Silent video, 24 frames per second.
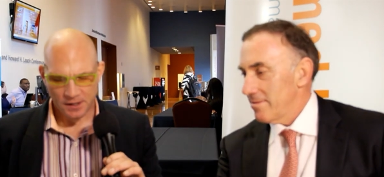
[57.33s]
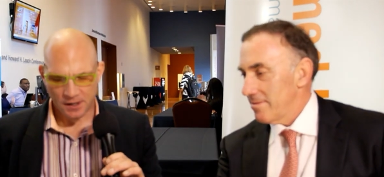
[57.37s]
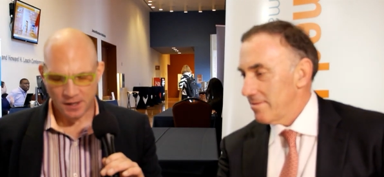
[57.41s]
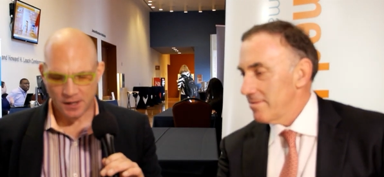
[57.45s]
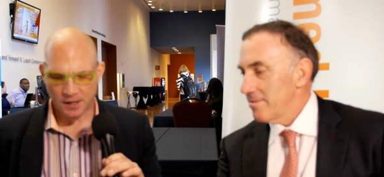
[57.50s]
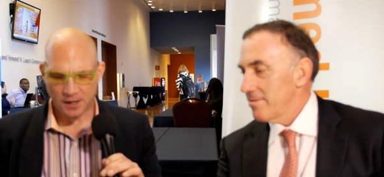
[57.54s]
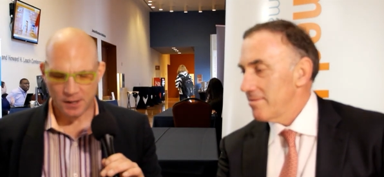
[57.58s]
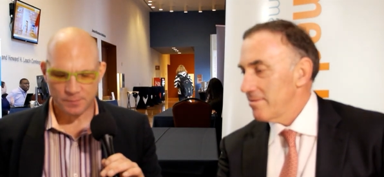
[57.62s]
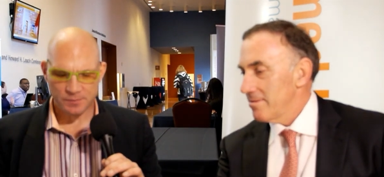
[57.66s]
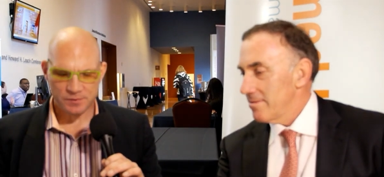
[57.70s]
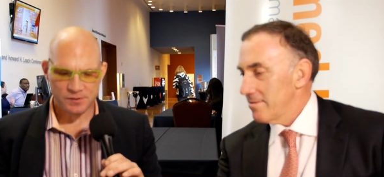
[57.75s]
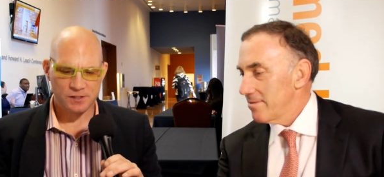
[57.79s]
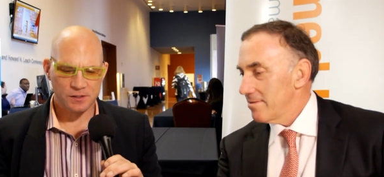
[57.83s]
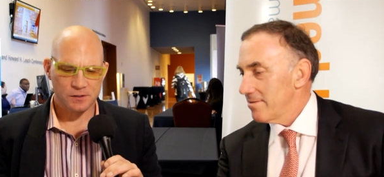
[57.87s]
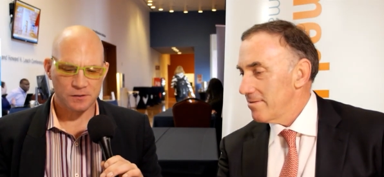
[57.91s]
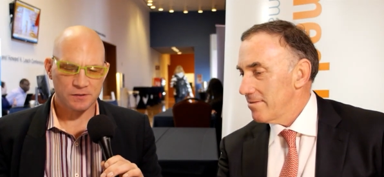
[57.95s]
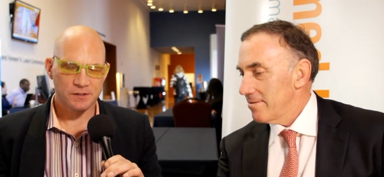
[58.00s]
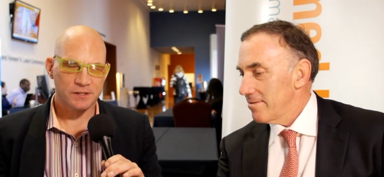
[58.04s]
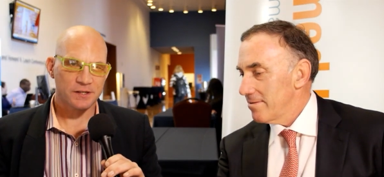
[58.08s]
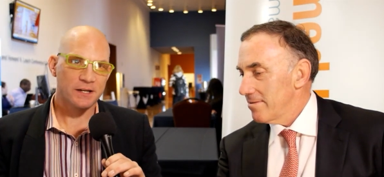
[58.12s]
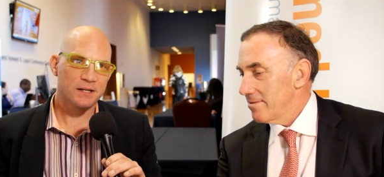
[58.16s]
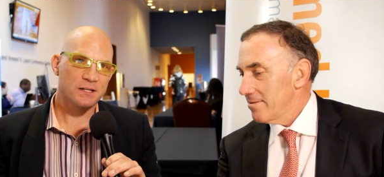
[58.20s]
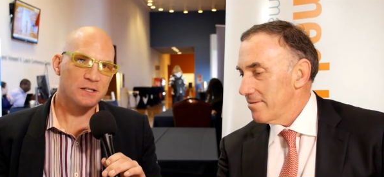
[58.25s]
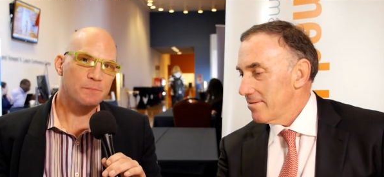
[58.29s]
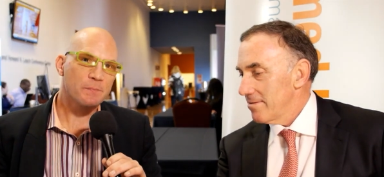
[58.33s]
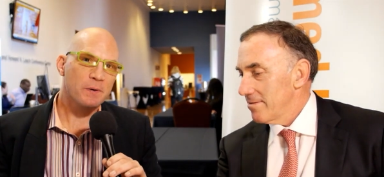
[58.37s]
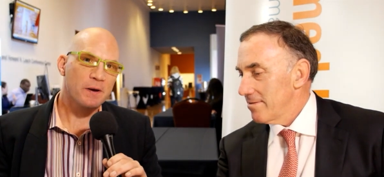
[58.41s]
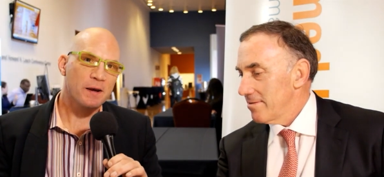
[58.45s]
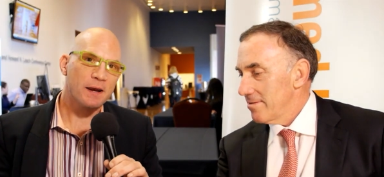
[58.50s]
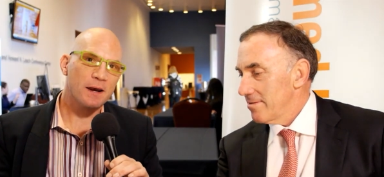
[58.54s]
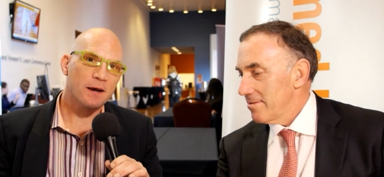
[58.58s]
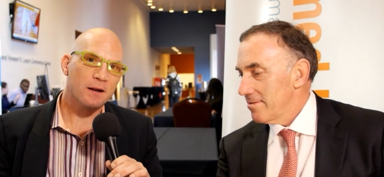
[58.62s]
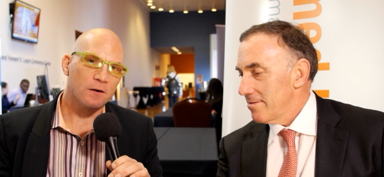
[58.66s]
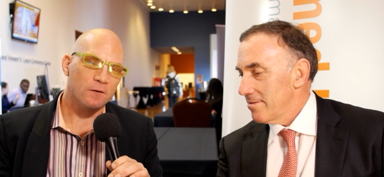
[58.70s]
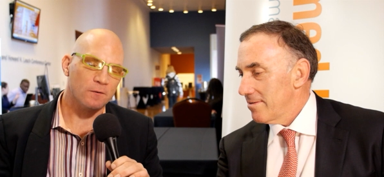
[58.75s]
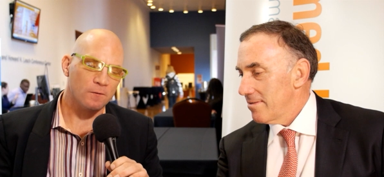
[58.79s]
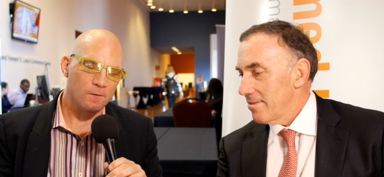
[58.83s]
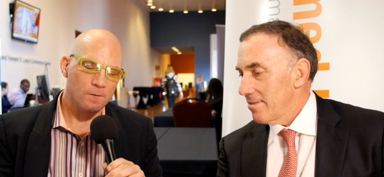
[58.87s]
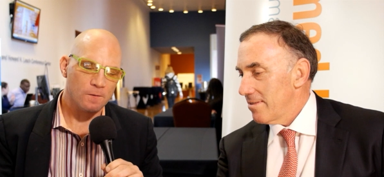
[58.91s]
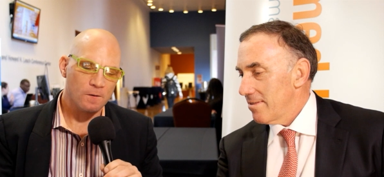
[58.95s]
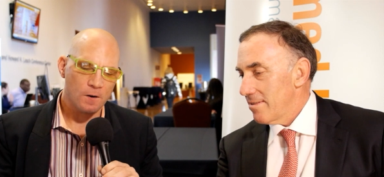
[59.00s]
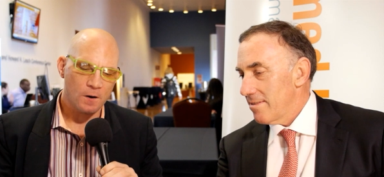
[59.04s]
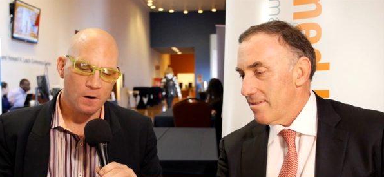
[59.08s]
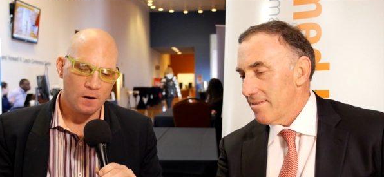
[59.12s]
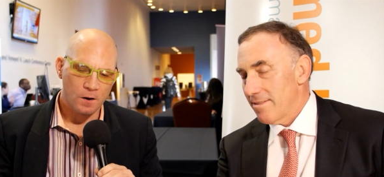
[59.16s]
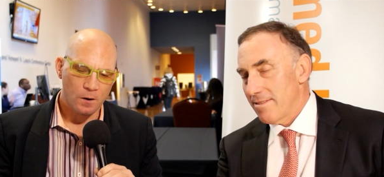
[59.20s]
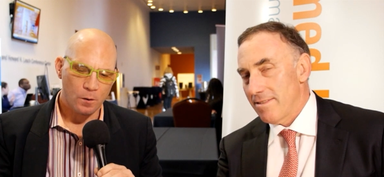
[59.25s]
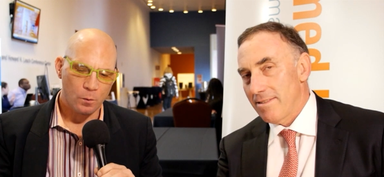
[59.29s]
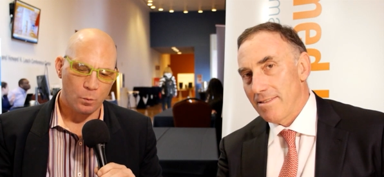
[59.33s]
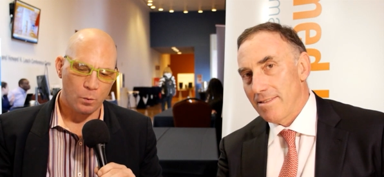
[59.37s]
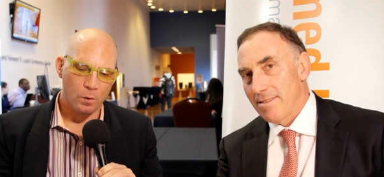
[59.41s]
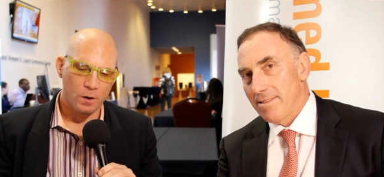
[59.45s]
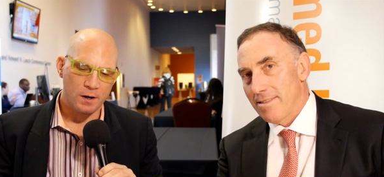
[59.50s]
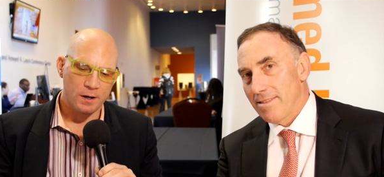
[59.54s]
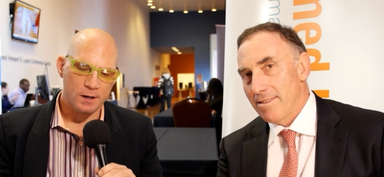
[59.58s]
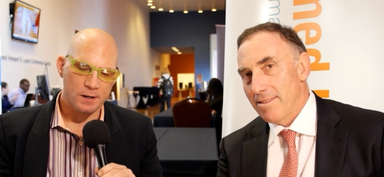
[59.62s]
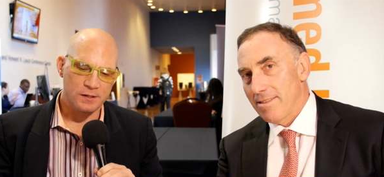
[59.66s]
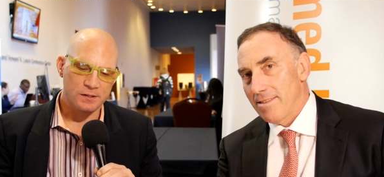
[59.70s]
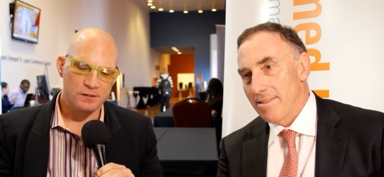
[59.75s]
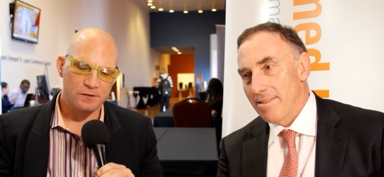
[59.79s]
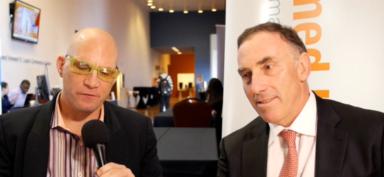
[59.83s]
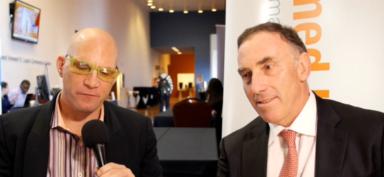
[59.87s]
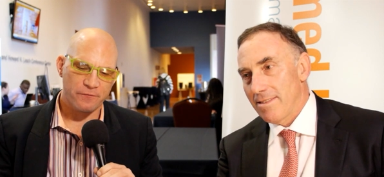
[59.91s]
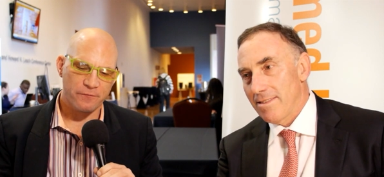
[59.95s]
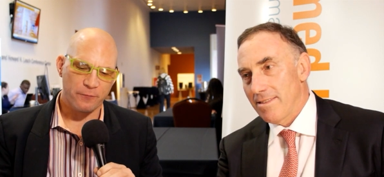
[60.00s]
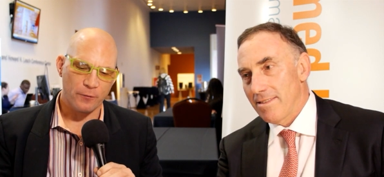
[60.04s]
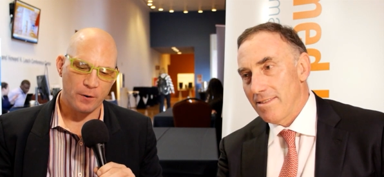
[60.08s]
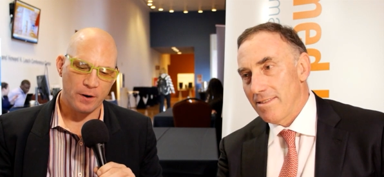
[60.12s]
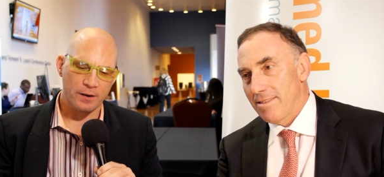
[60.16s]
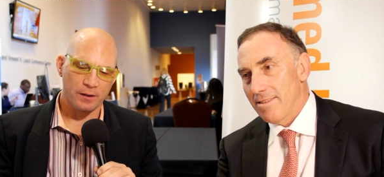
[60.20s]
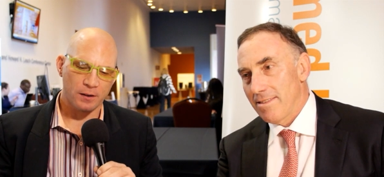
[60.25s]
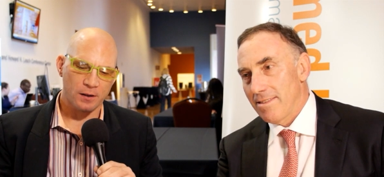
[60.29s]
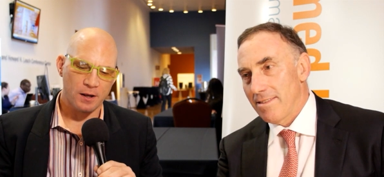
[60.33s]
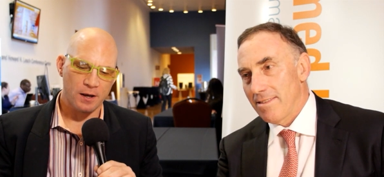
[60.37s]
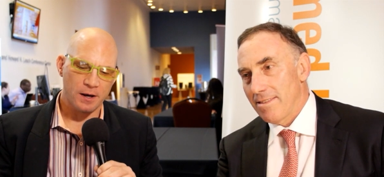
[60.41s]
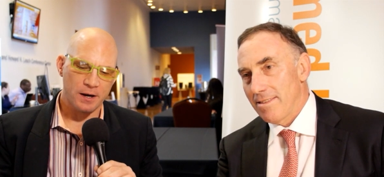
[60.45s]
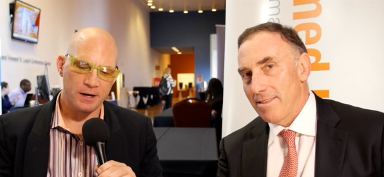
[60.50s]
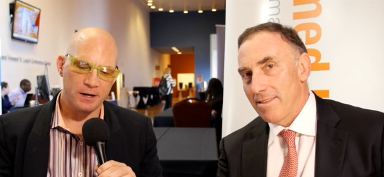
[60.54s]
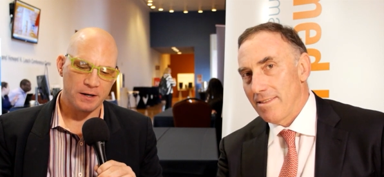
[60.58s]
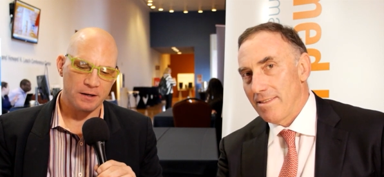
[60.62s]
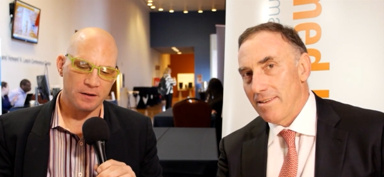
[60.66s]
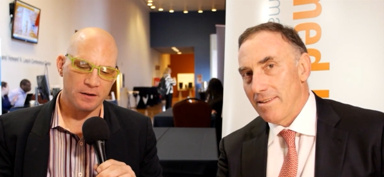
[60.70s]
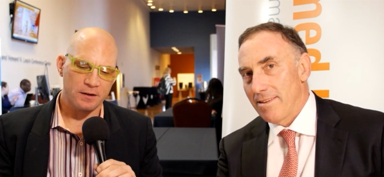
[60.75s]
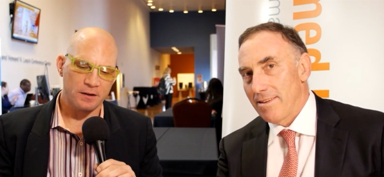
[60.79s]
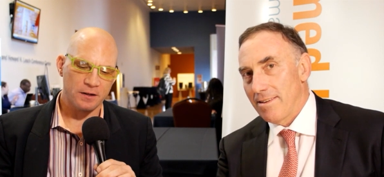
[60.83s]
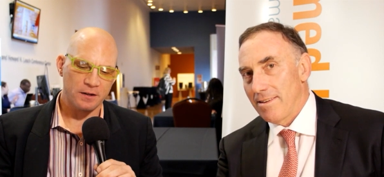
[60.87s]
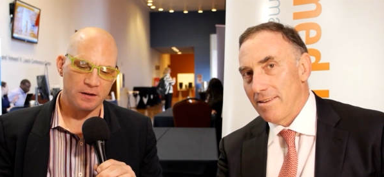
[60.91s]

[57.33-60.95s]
Speaker 1: Um, so today's panel was Frontline